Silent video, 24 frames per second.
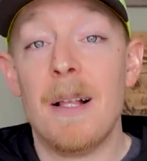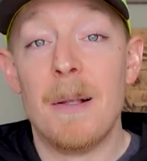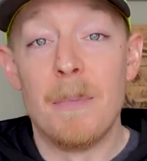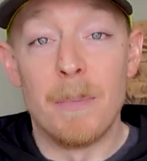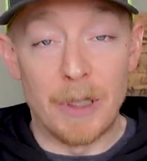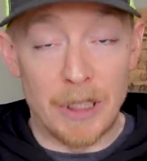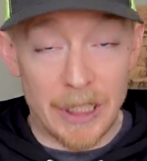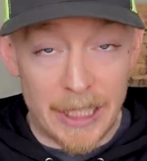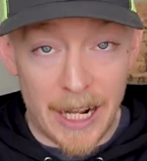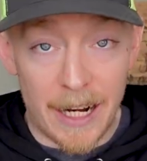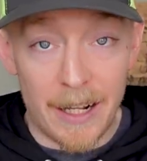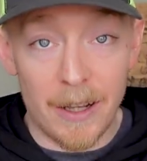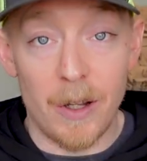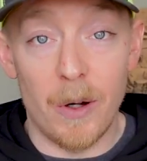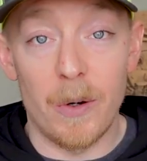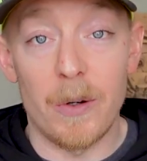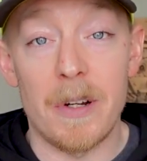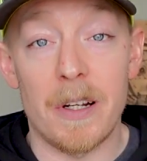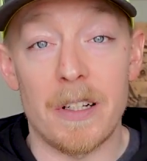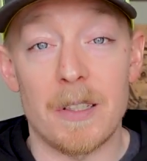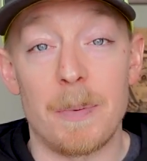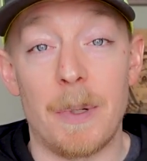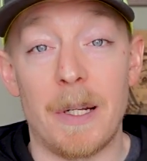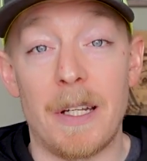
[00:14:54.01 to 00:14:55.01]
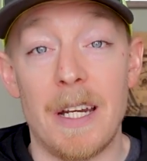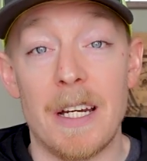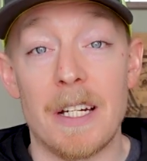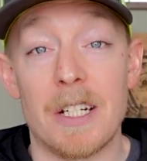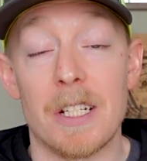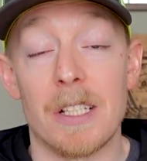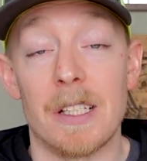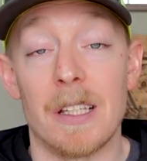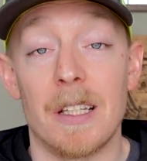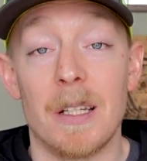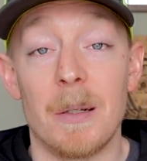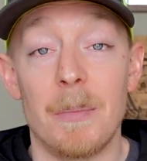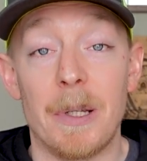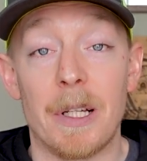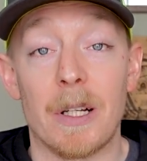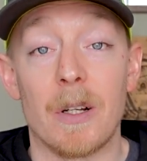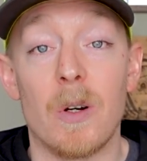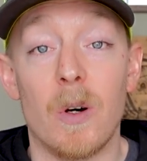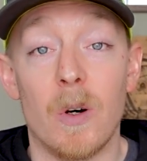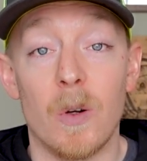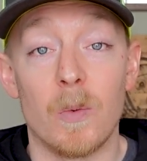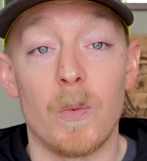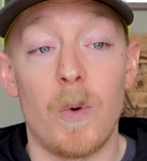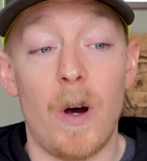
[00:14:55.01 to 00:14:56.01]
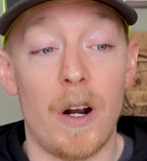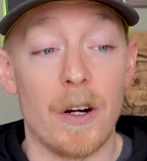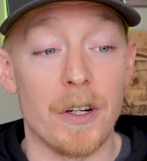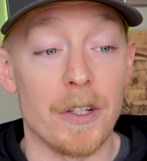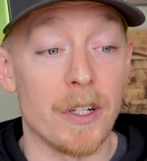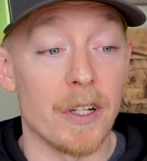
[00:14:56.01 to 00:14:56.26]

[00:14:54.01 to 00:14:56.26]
but you gotta lower your expectations a little bit in cold water.